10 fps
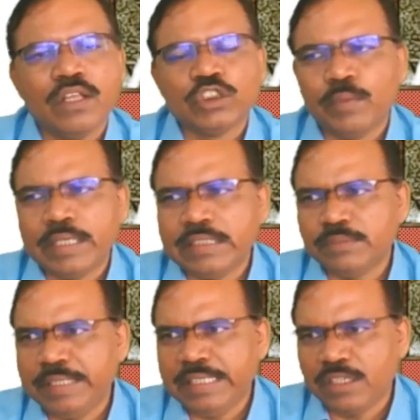So what is
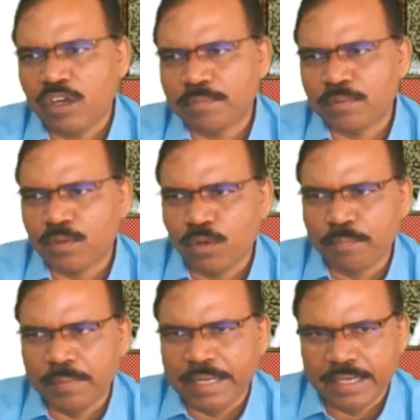meaning of
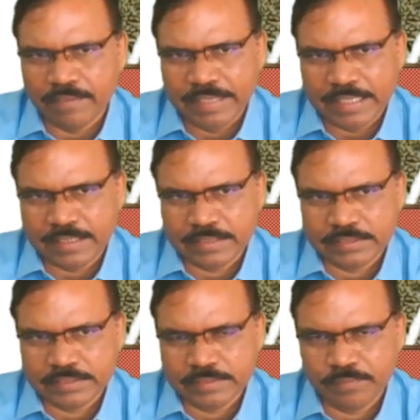coplanar
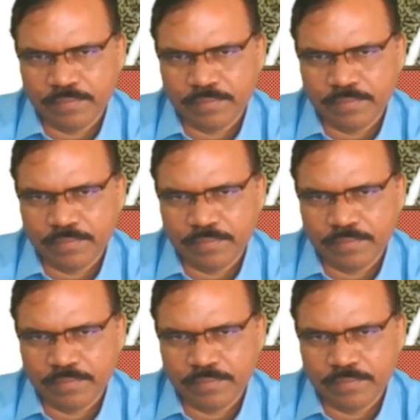vectors?